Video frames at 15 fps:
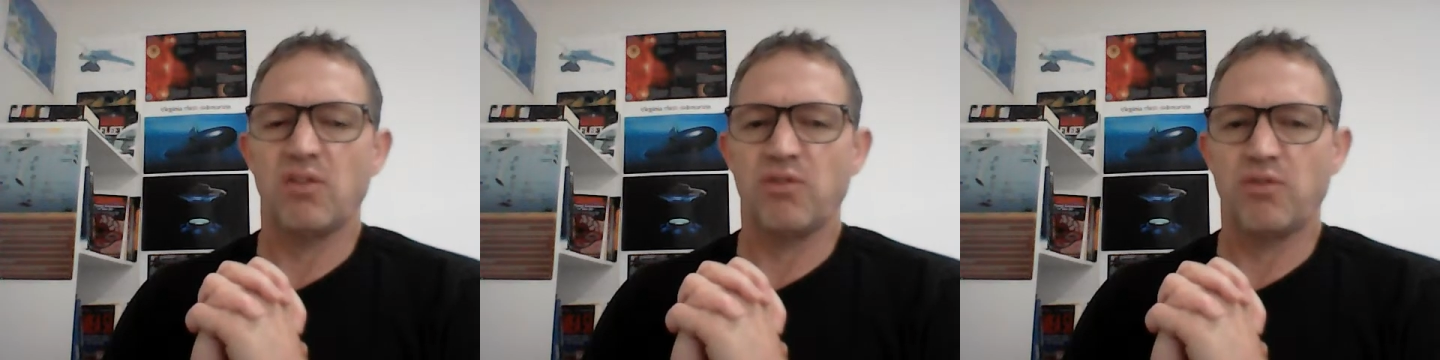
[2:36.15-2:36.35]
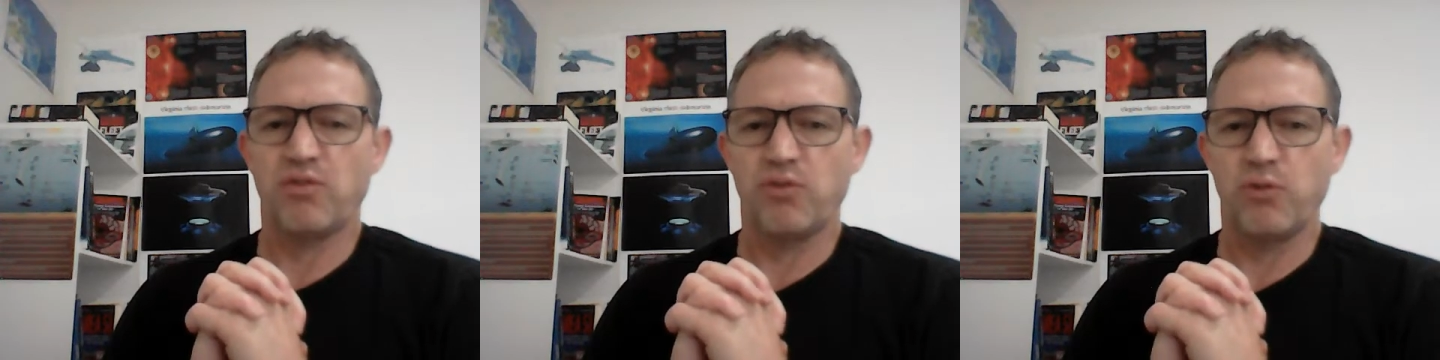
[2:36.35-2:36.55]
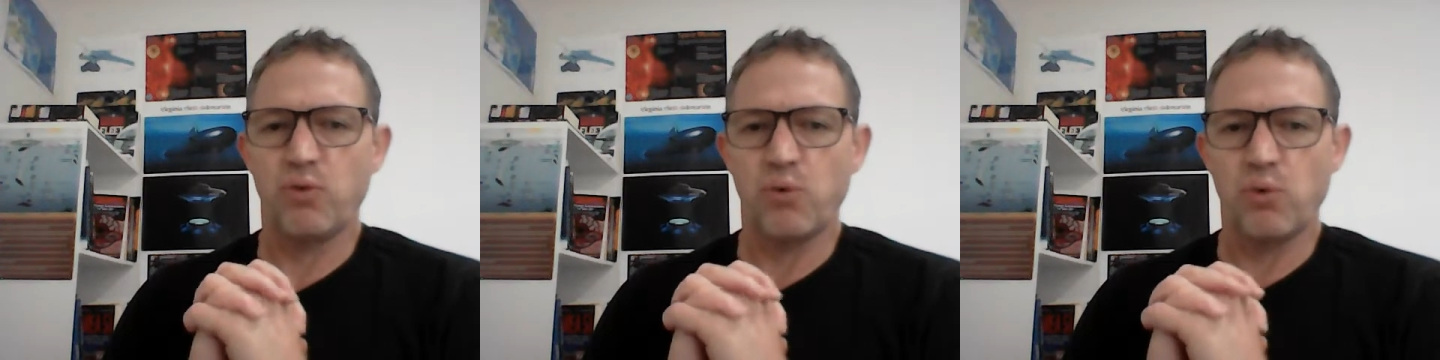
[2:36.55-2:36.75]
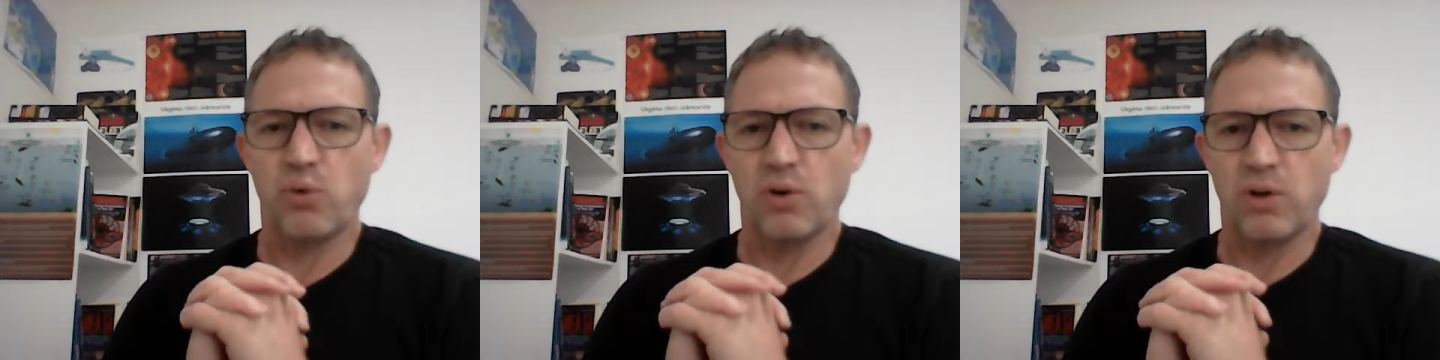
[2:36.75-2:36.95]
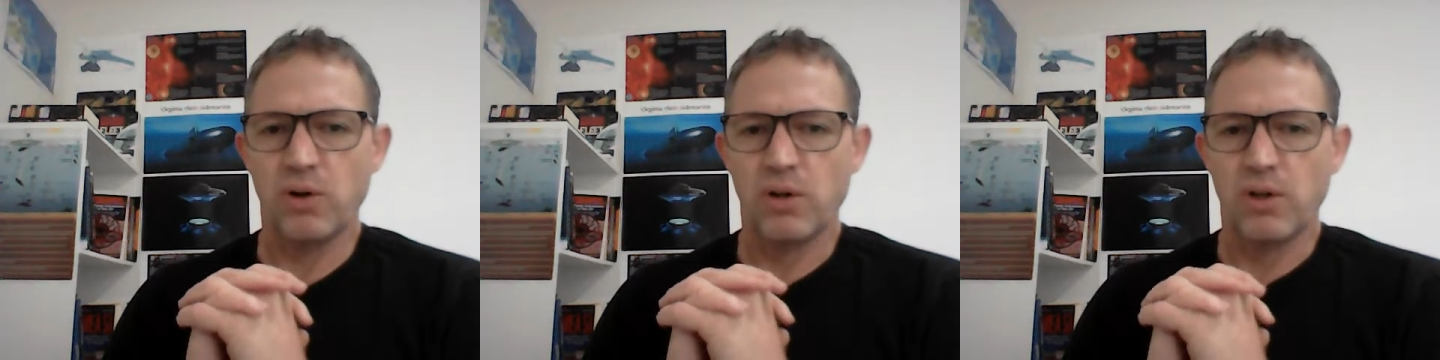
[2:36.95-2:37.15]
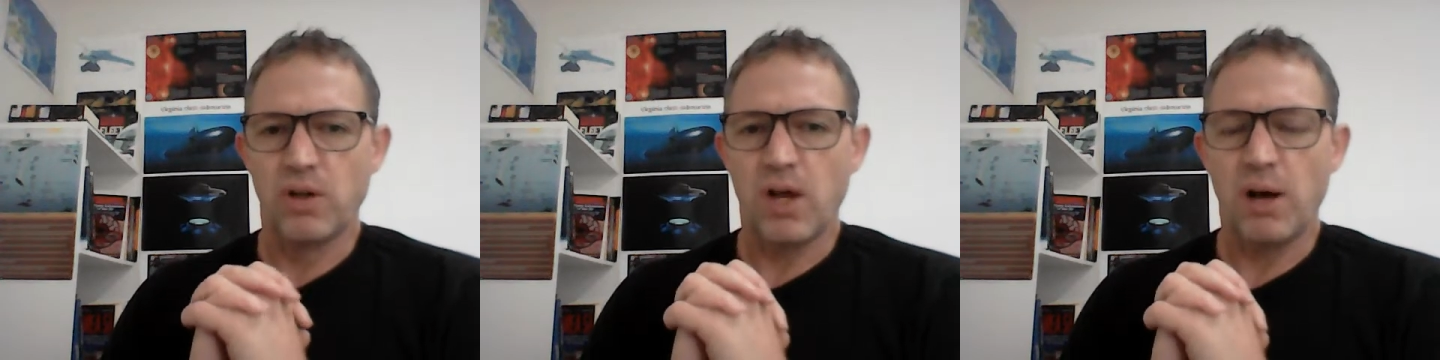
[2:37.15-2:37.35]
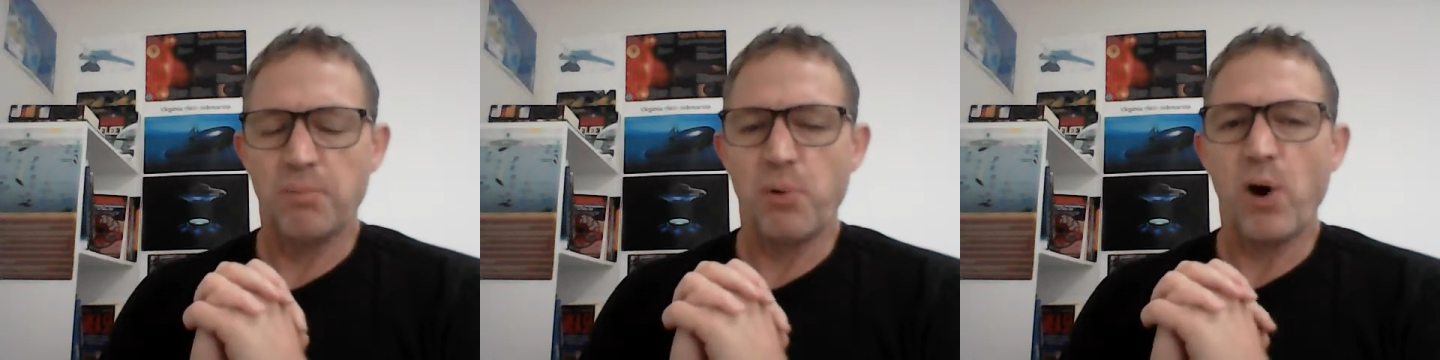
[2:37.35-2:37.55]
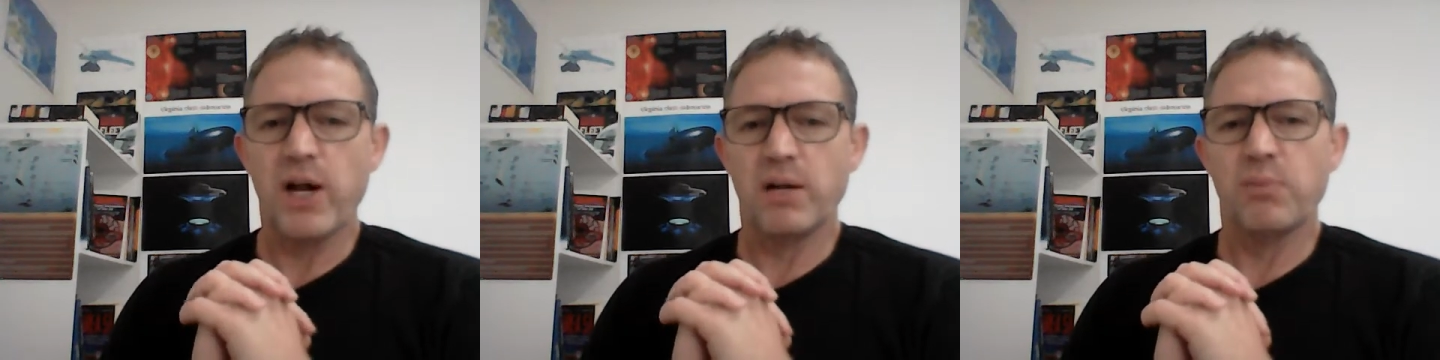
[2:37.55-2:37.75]
for
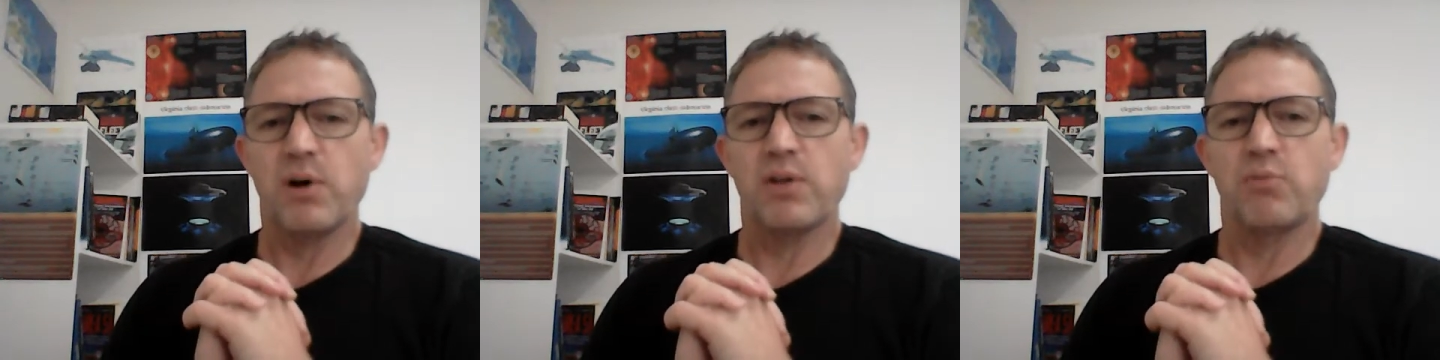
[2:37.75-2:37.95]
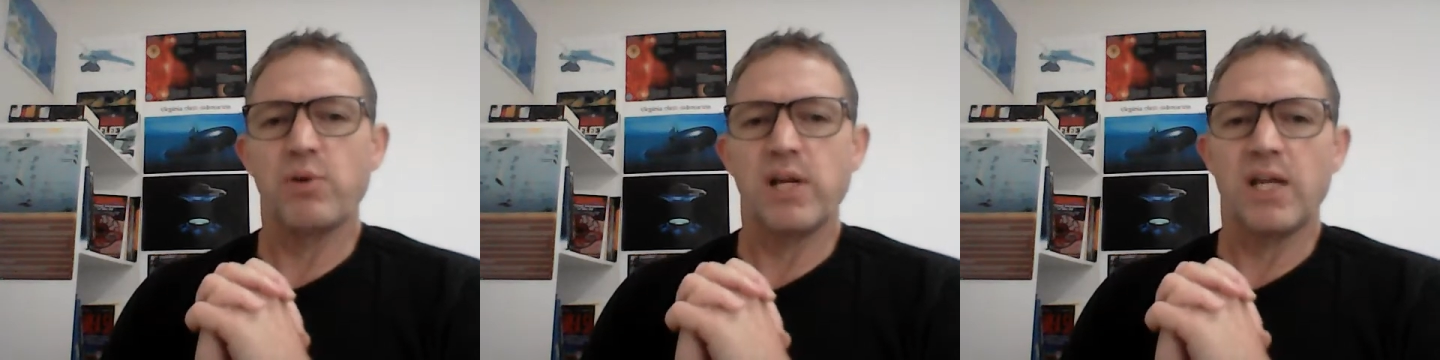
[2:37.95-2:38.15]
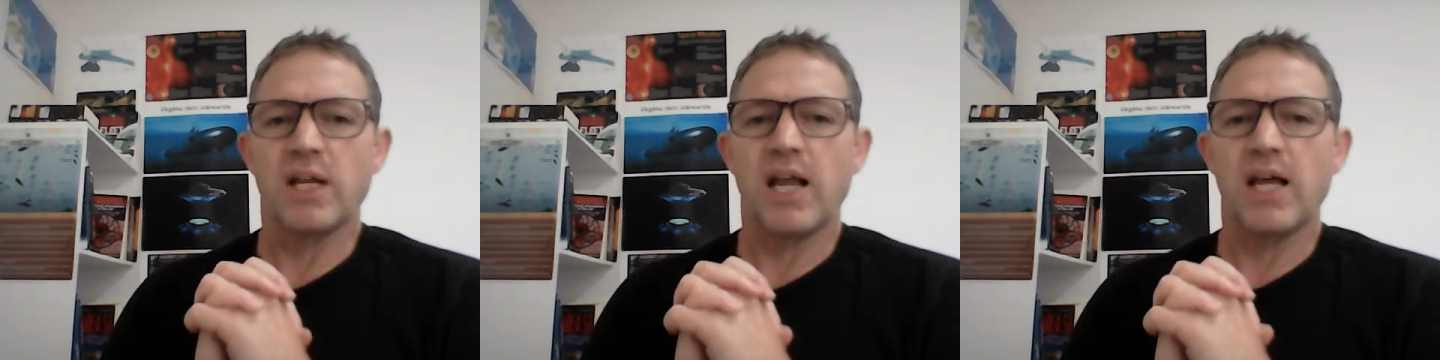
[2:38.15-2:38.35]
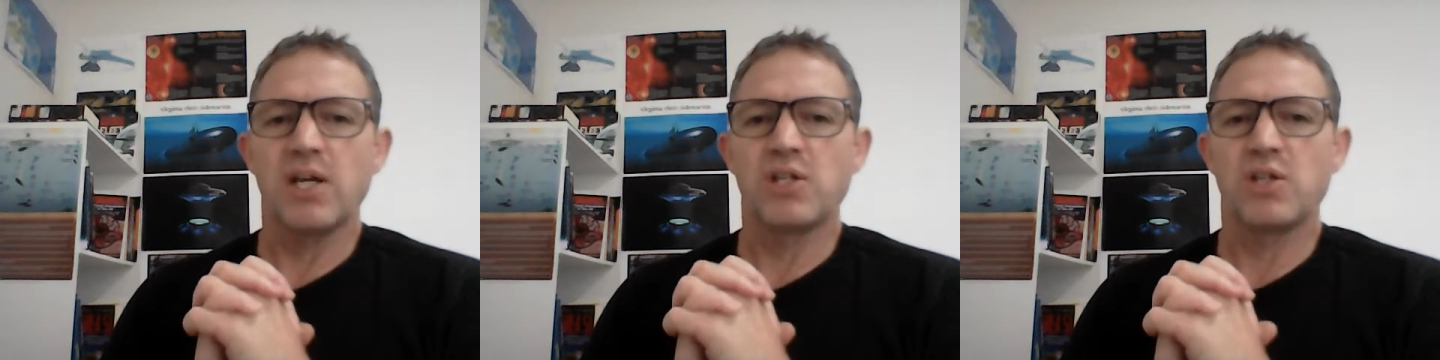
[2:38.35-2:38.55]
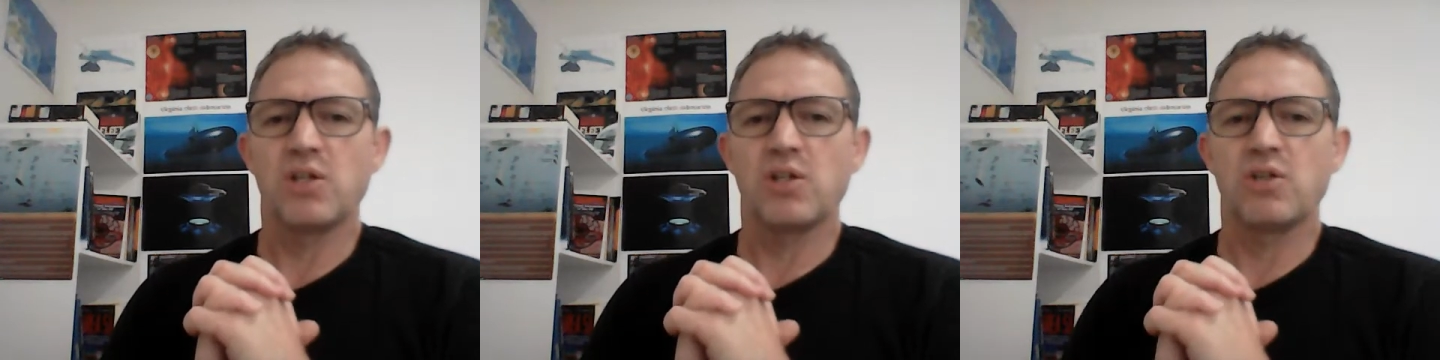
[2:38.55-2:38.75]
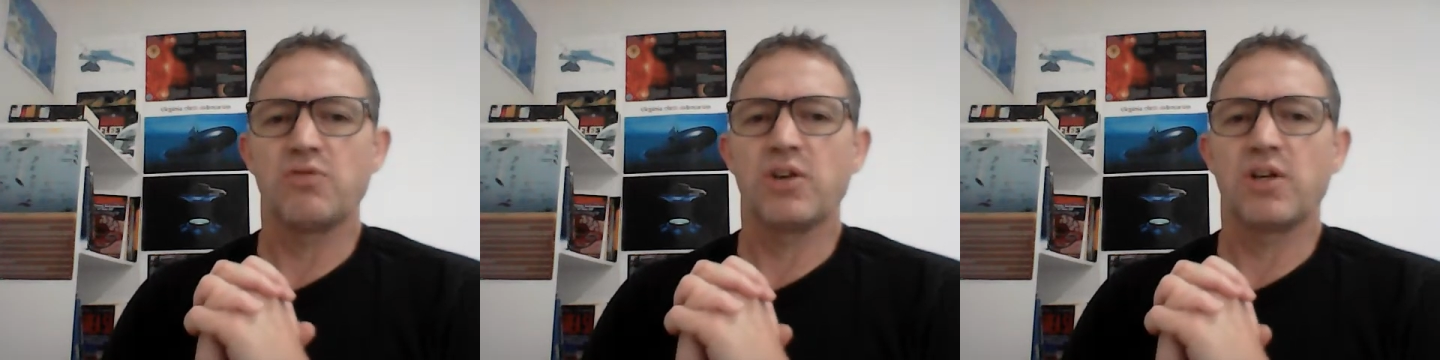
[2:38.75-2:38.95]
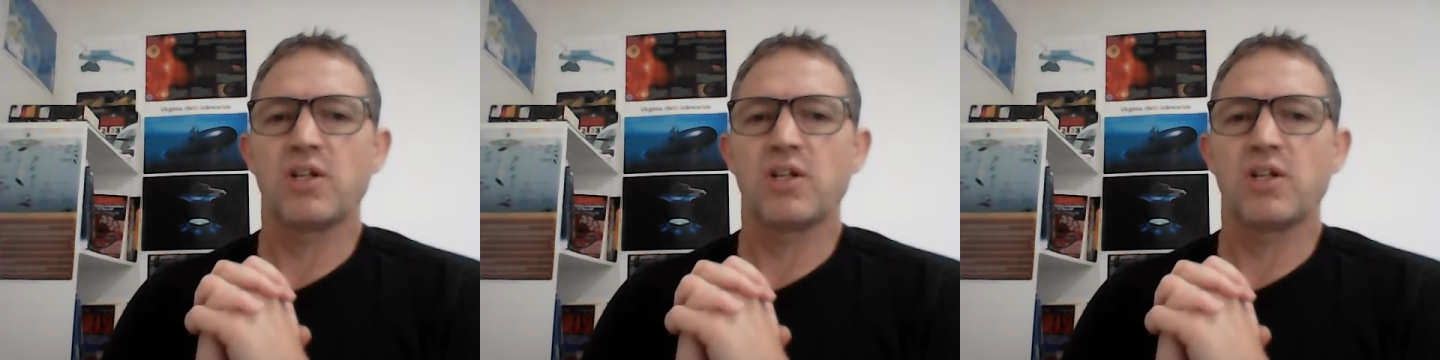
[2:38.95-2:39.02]
abiding by the regulations for